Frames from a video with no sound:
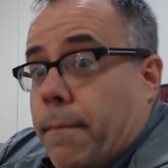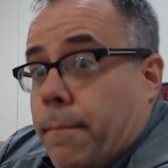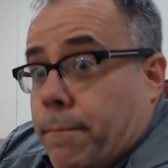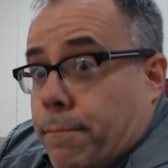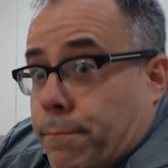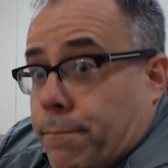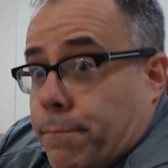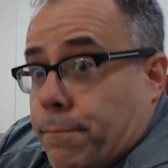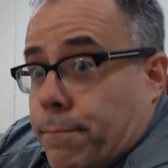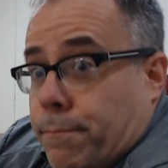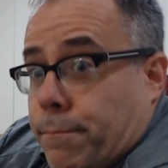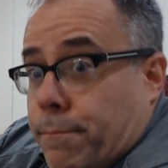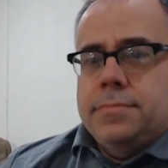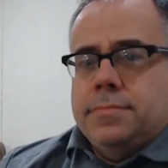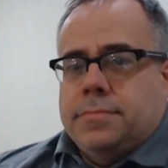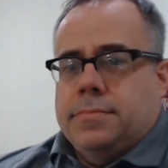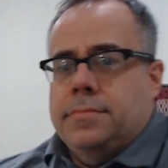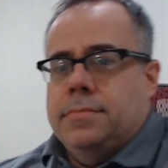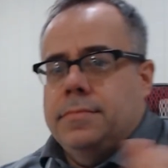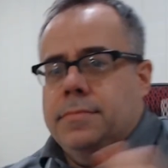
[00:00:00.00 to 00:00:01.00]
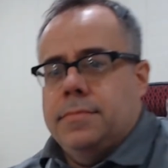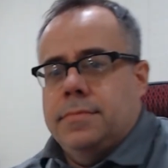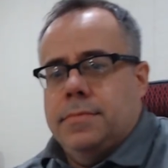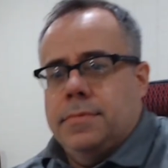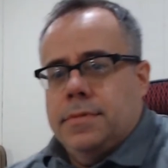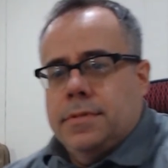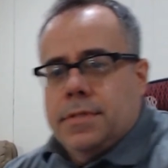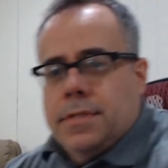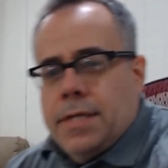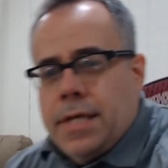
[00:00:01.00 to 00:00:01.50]
Boop!
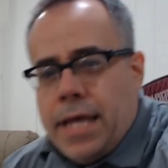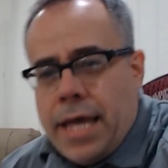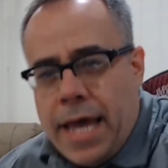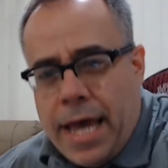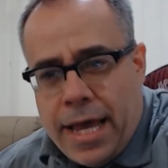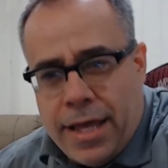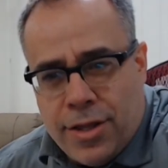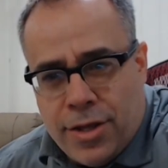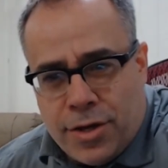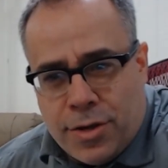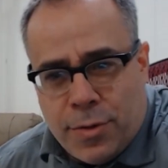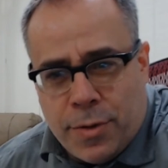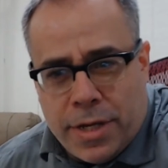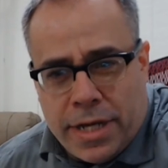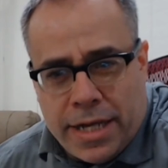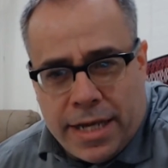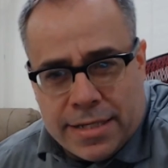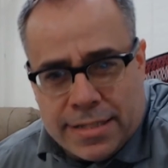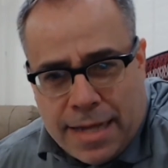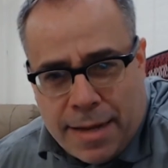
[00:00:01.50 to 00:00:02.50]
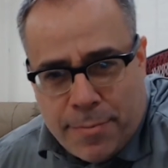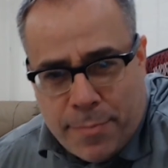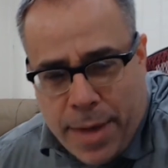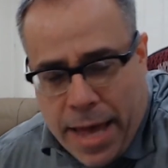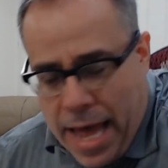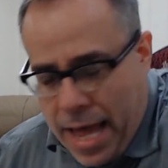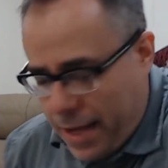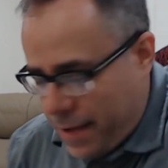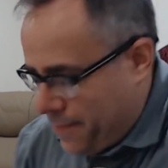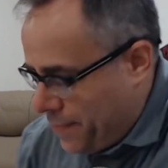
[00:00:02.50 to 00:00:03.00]
Hey, look who it is. I'm
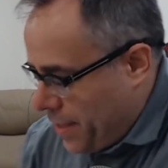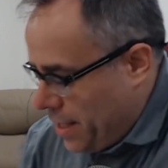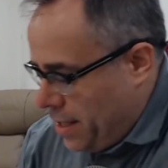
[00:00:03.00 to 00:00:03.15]
back.